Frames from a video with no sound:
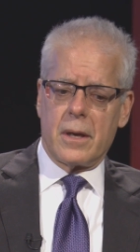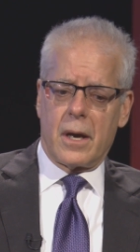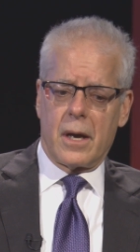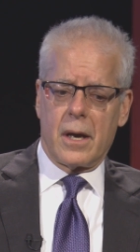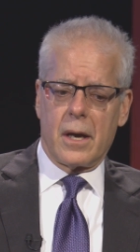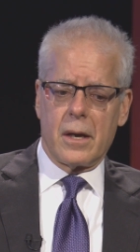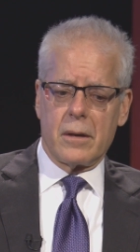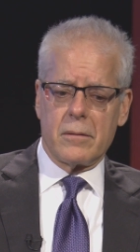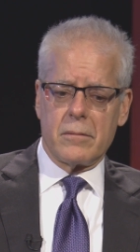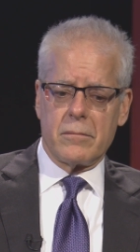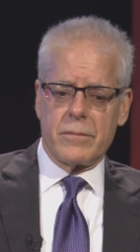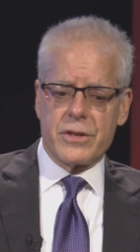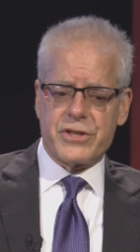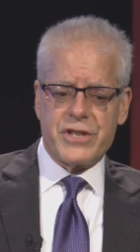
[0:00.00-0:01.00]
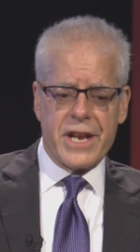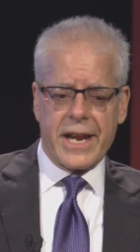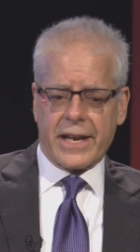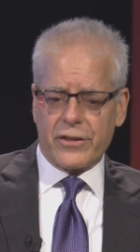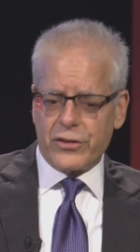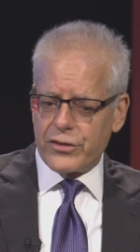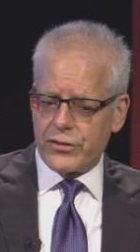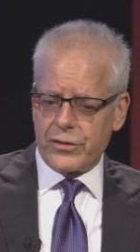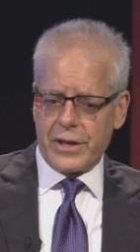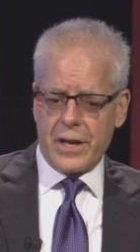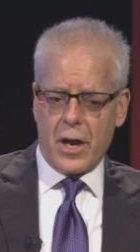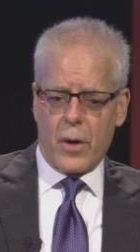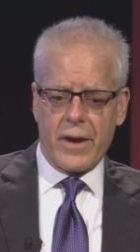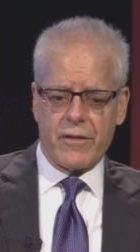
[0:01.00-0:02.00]
uh, the cynics, you
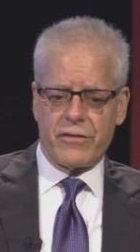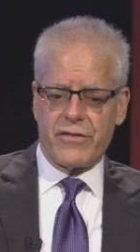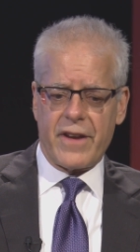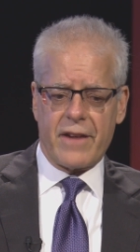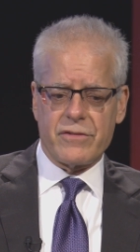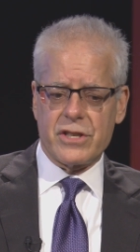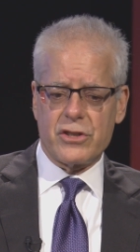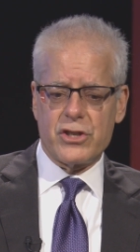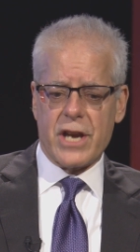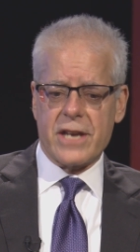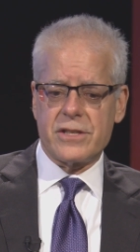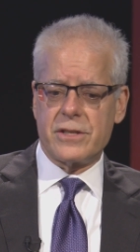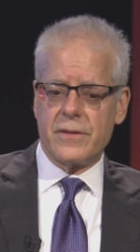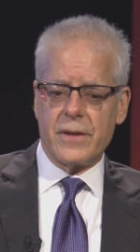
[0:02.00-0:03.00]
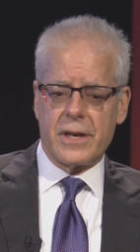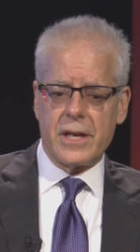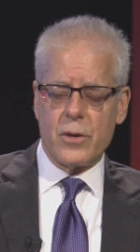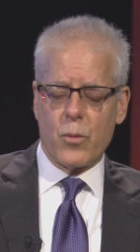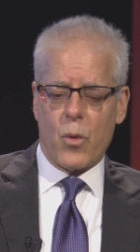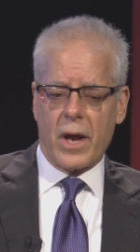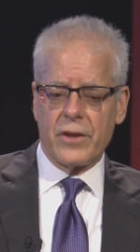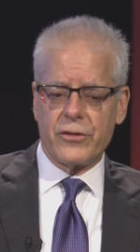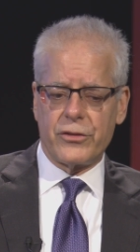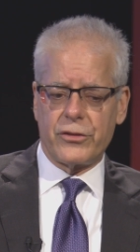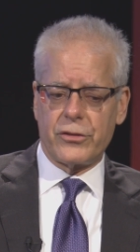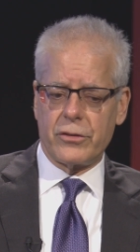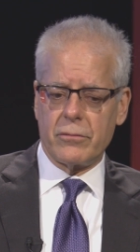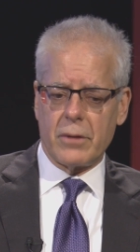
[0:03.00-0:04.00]
know, have, have suggested that he
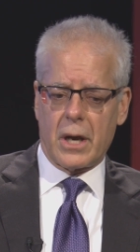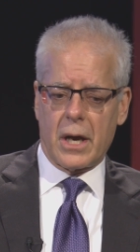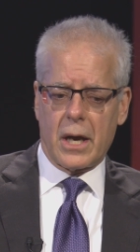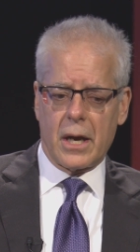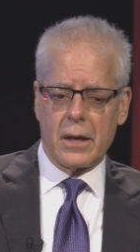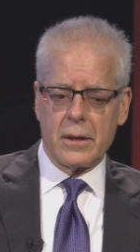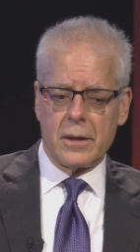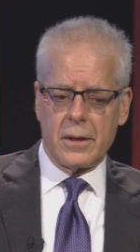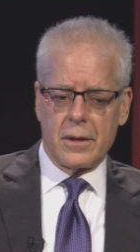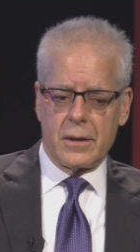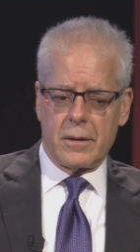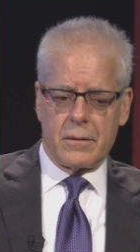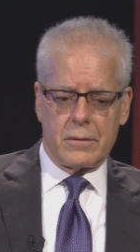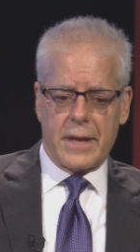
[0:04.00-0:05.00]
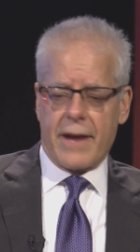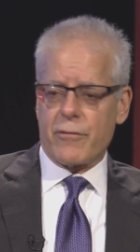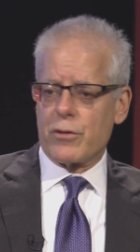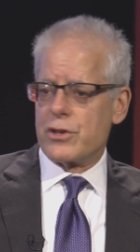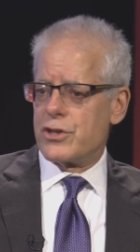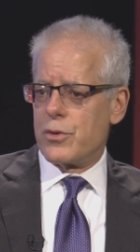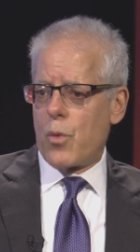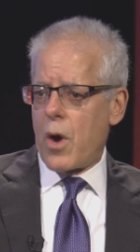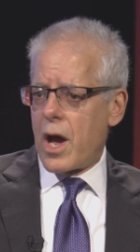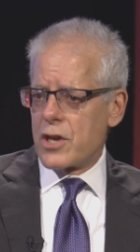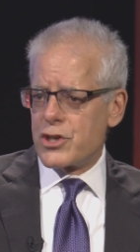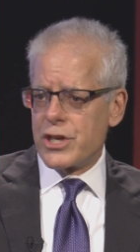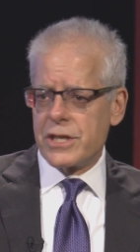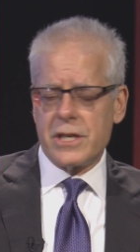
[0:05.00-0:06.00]
wants. uh, leverage in
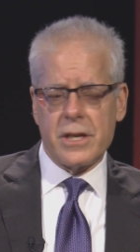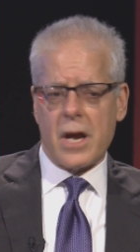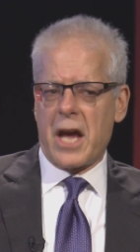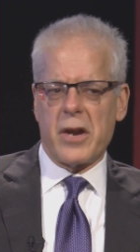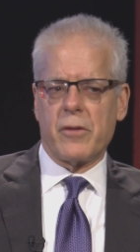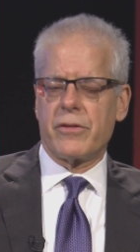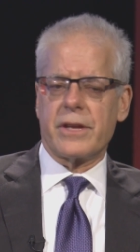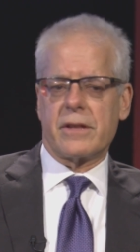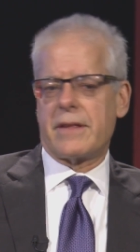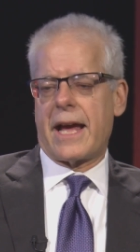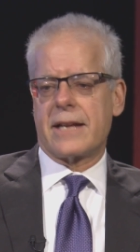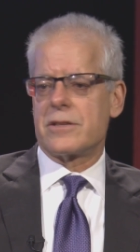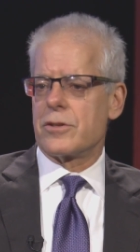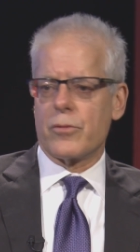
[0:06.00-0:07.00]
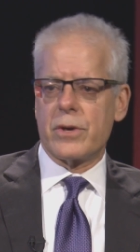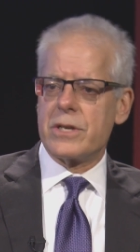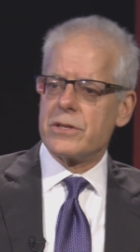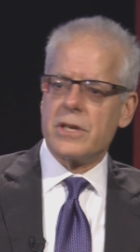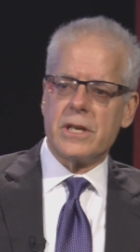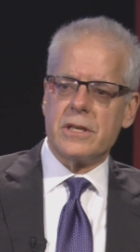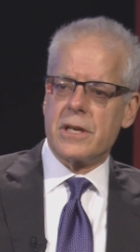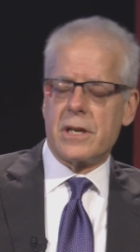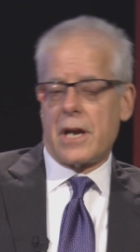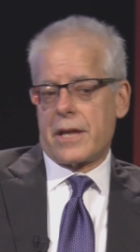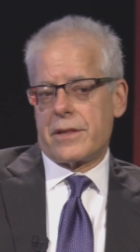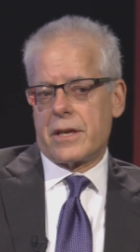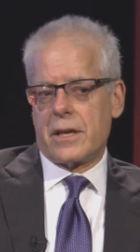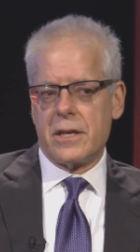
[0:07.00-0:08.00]
Washington. I don't think that's the reason he did it. I
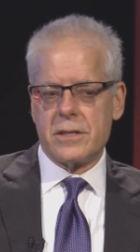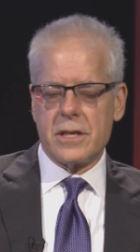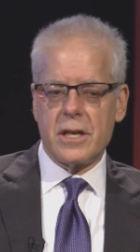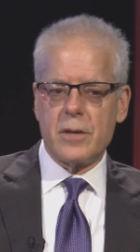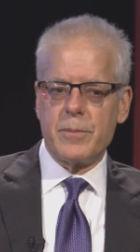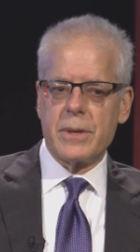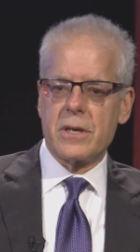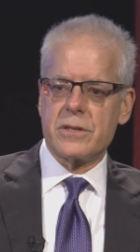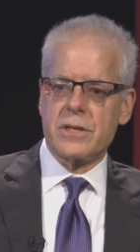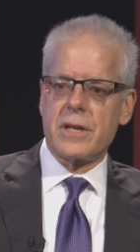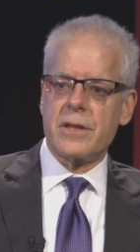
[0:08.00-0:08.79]
think he did it because I